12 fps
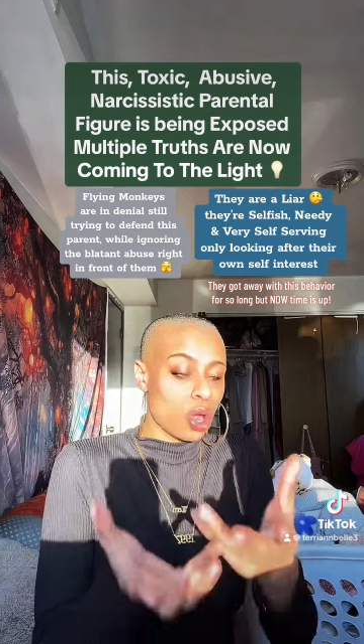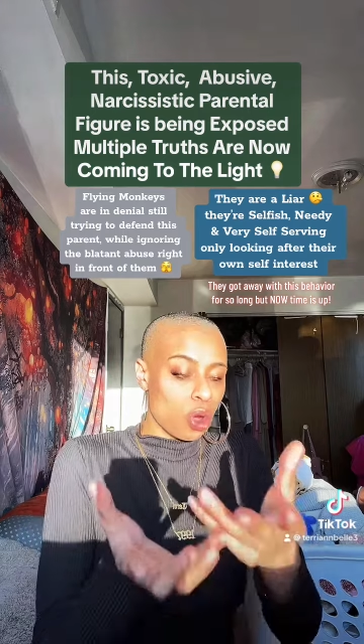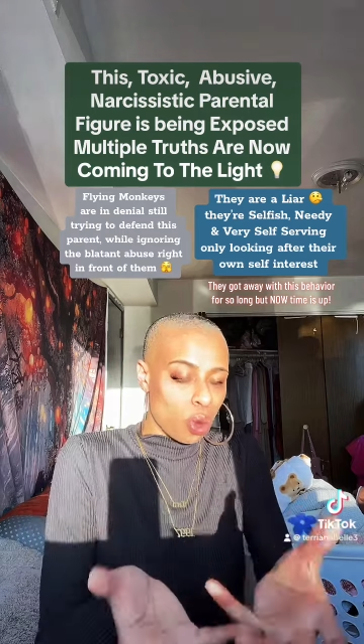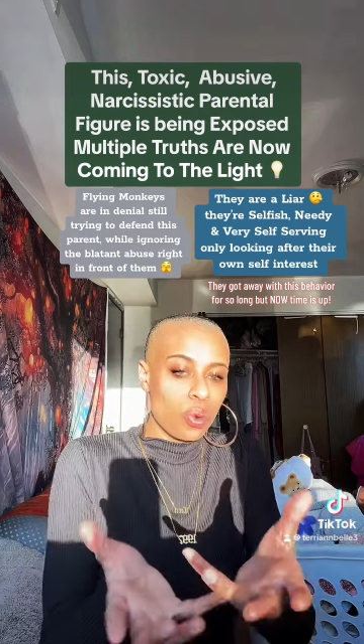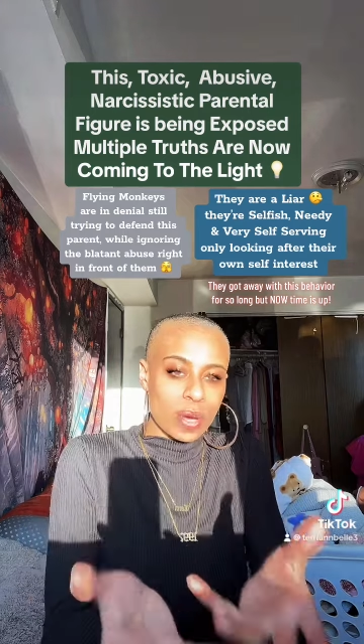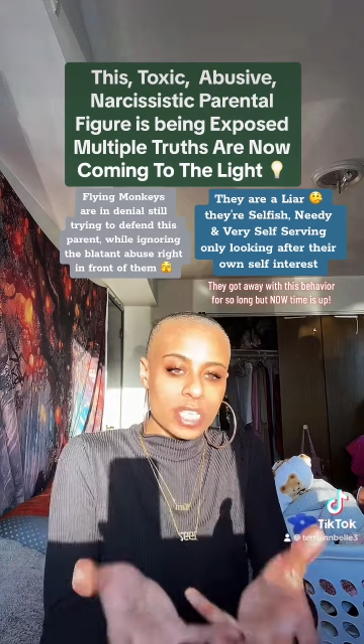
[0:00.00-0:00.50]

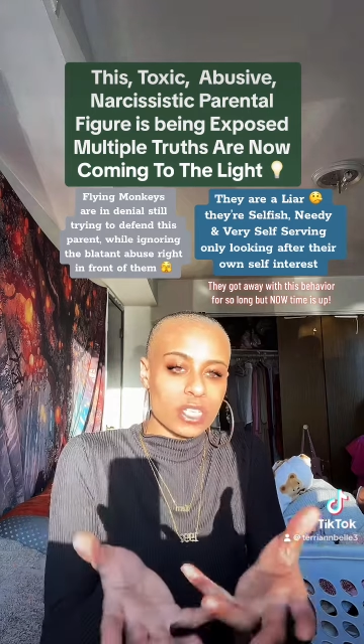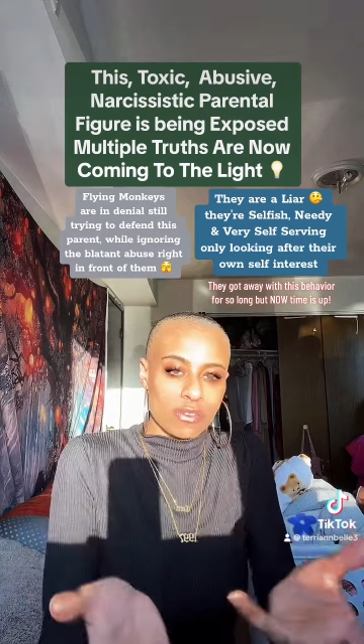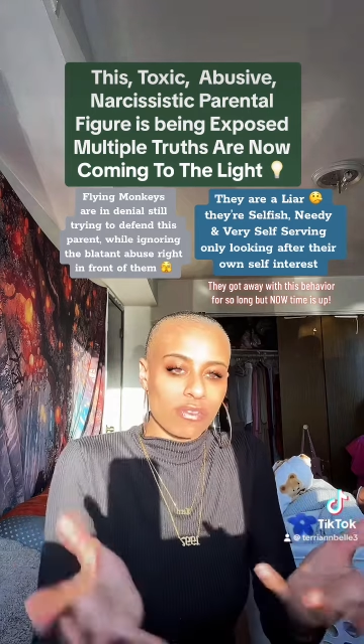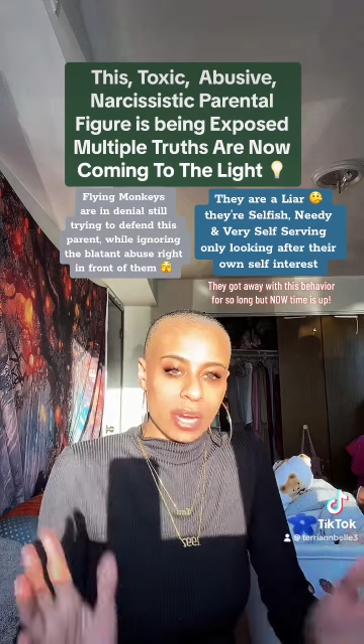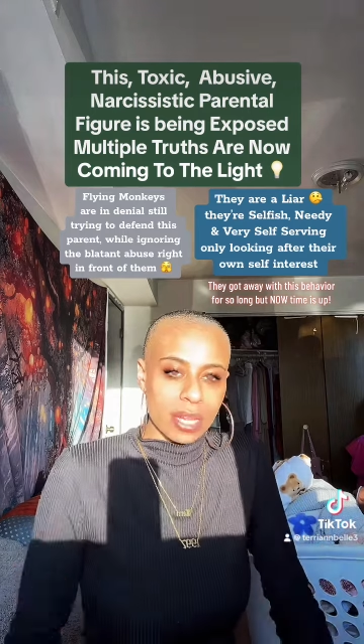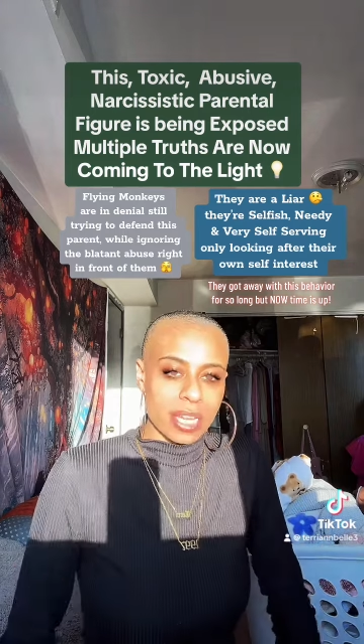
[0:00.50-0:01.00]
who is in
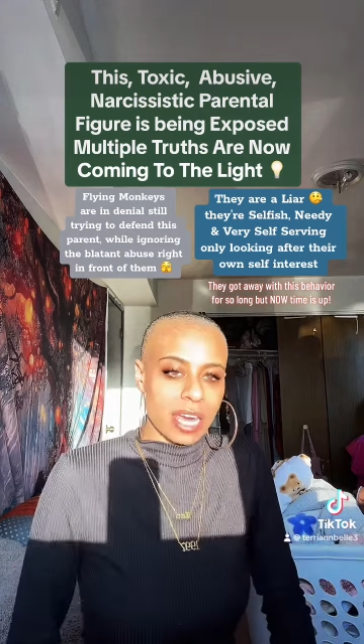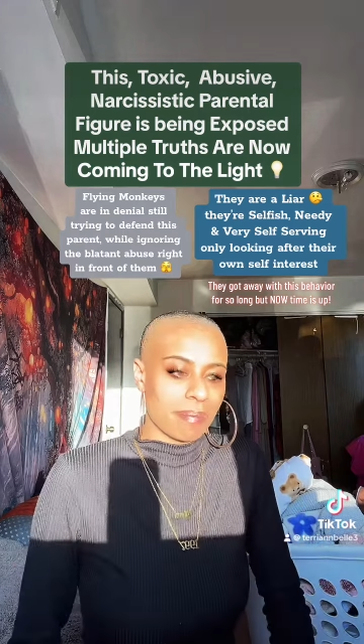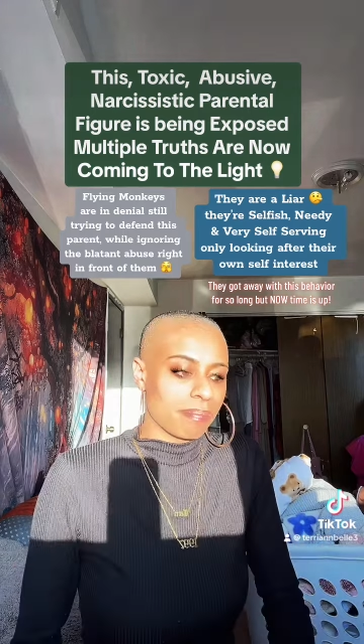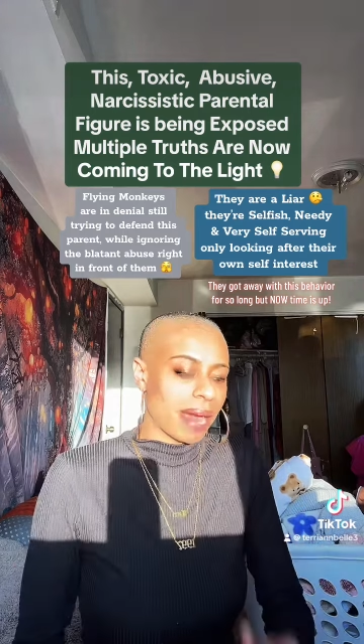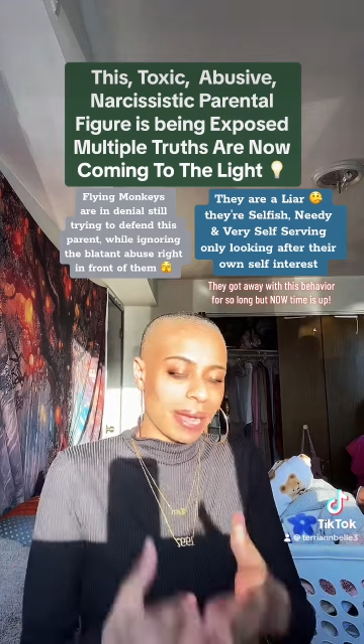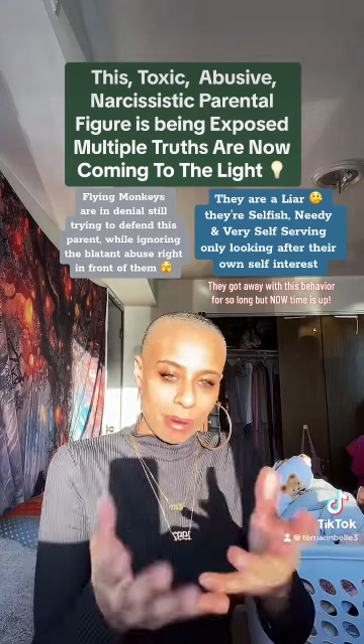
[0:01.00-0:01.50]
front of them
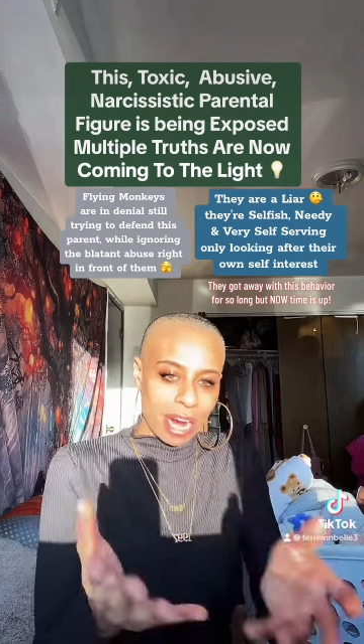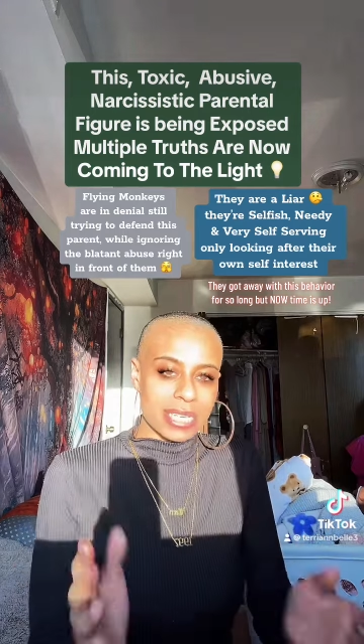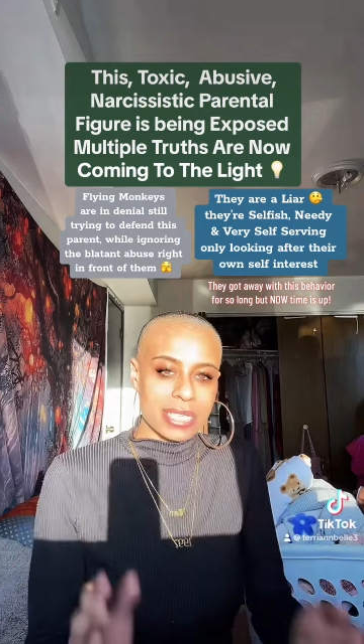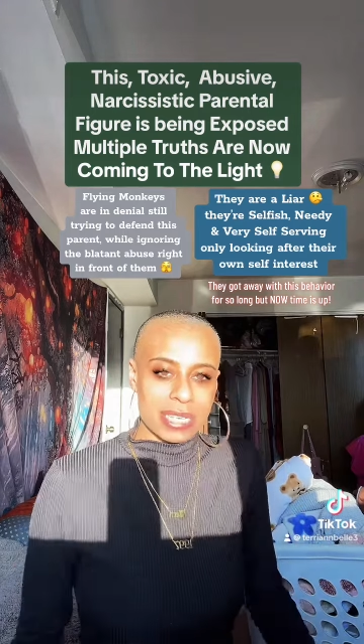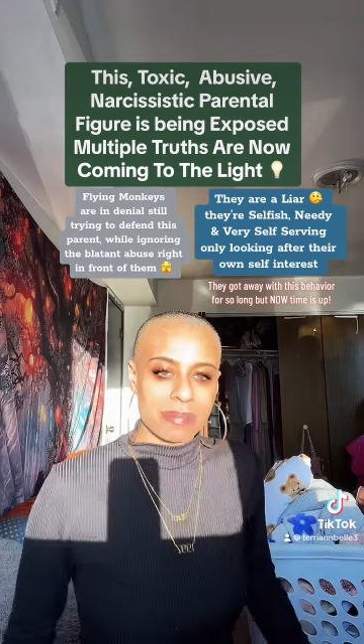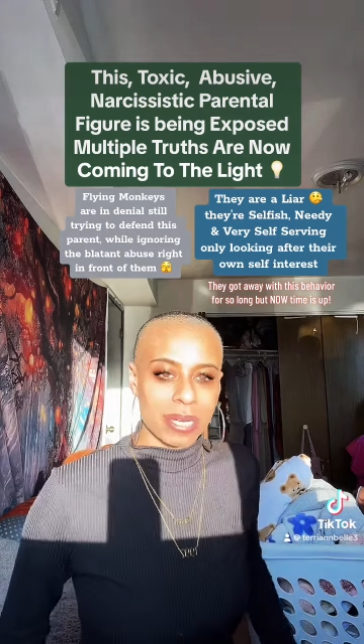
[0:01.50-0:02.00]
by
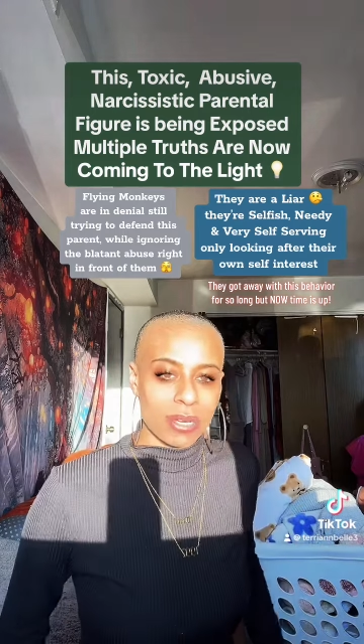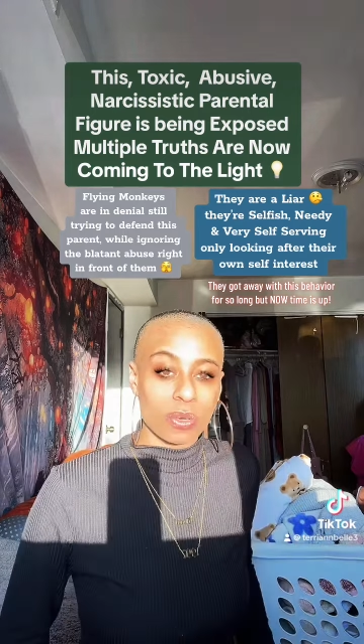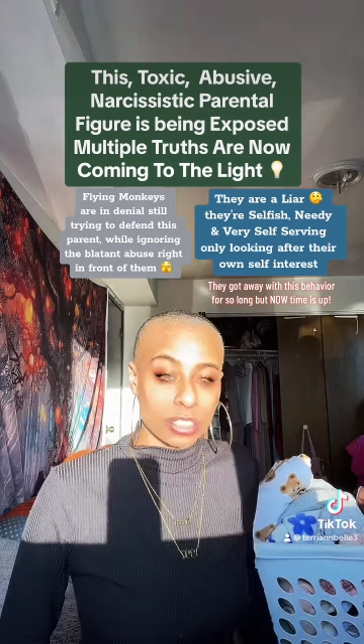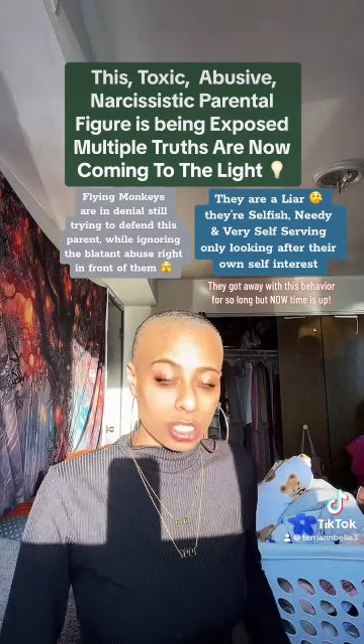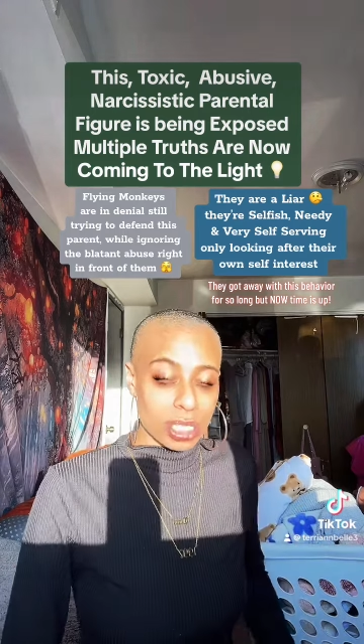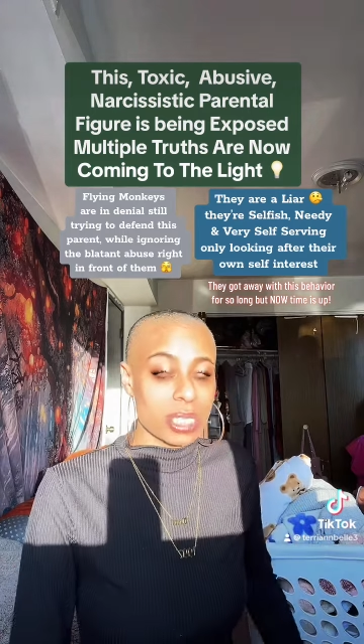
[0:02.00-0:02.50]
proximity
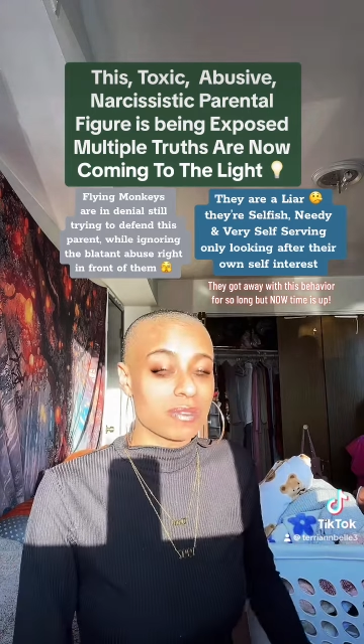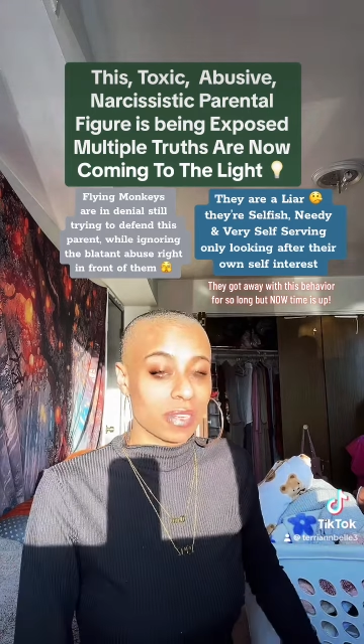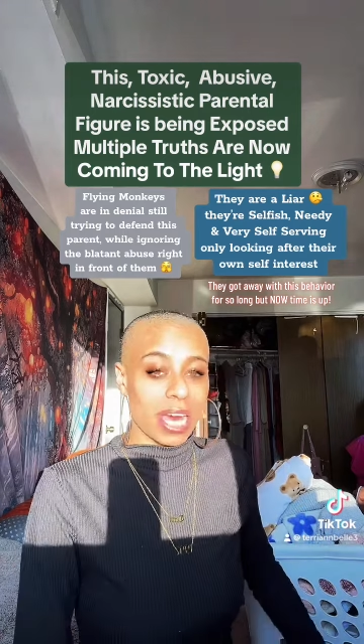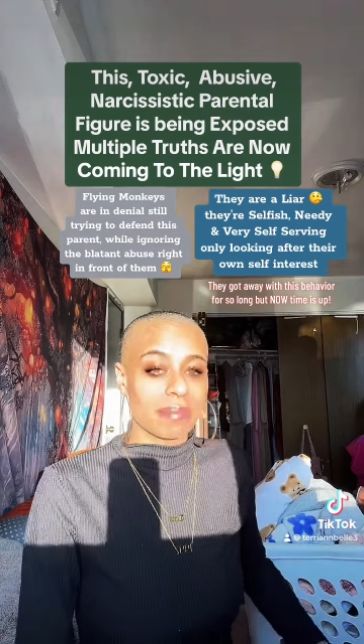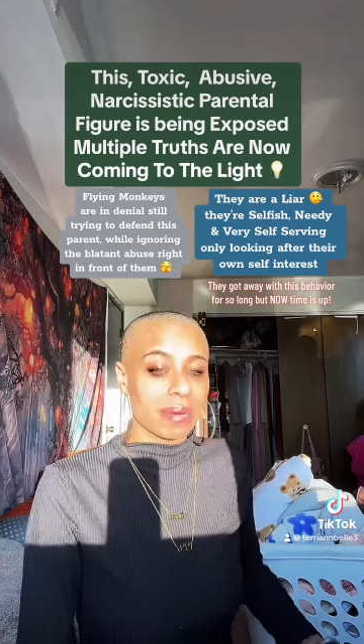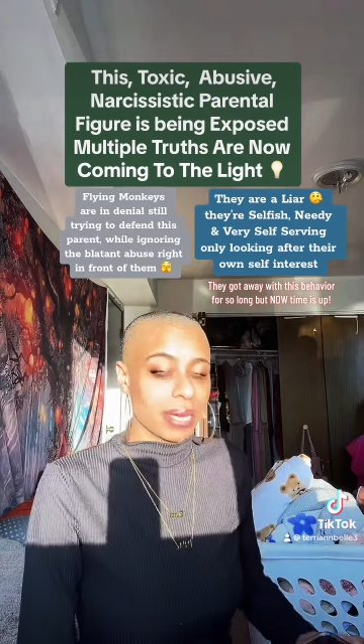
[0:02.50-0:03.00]
which is these
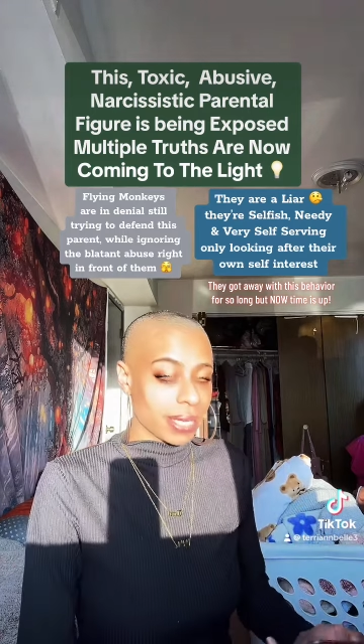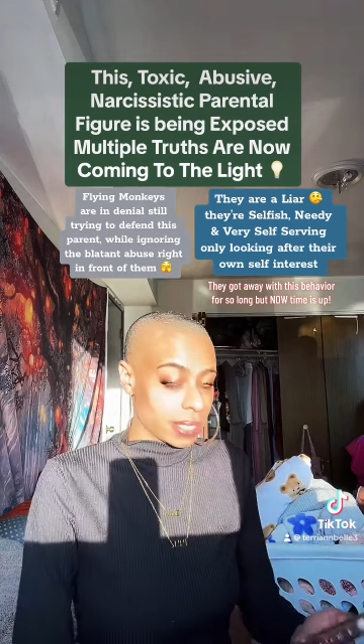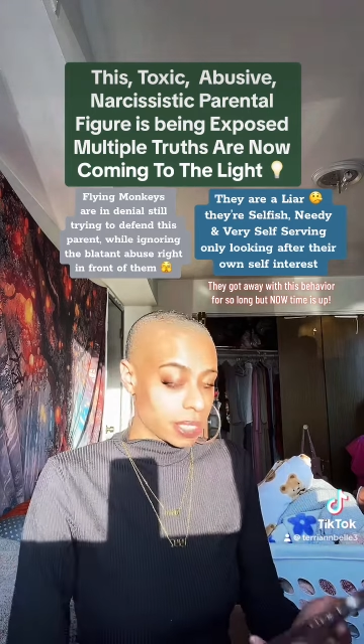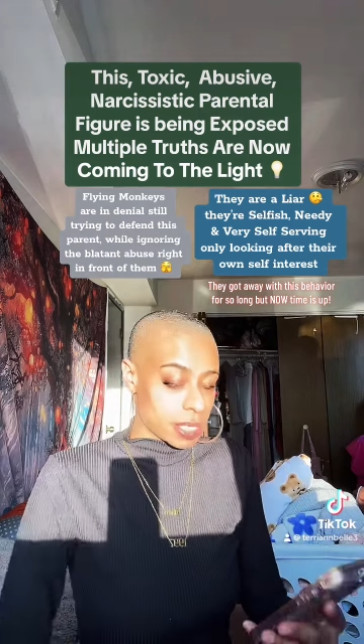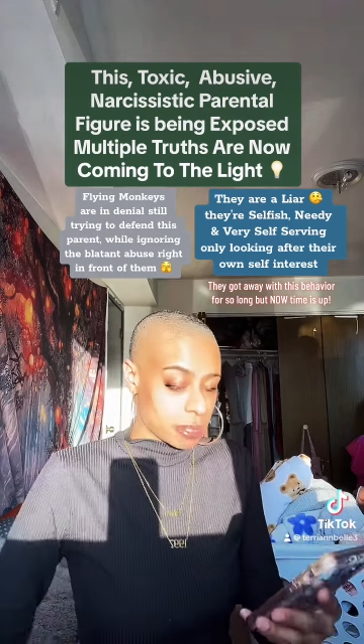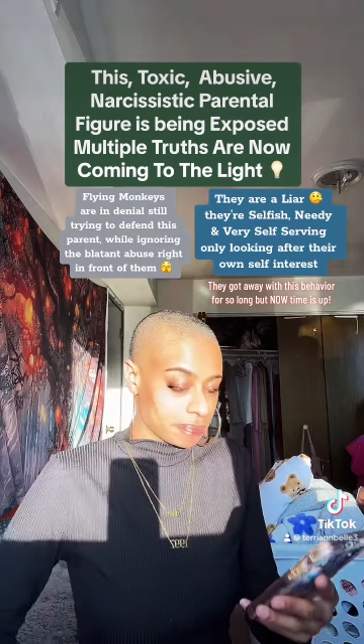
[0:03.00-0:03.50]
flying
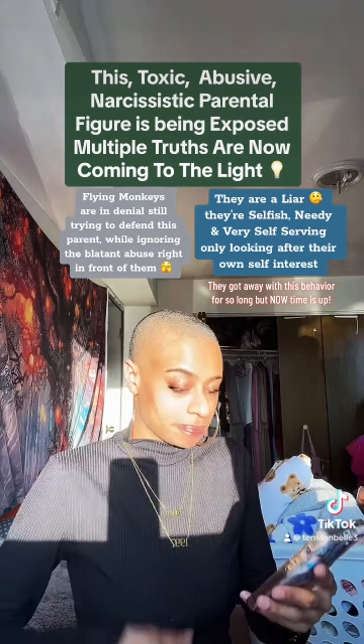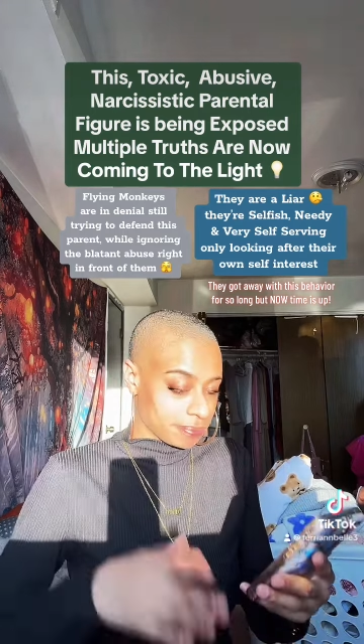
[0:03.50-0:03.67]
monkeys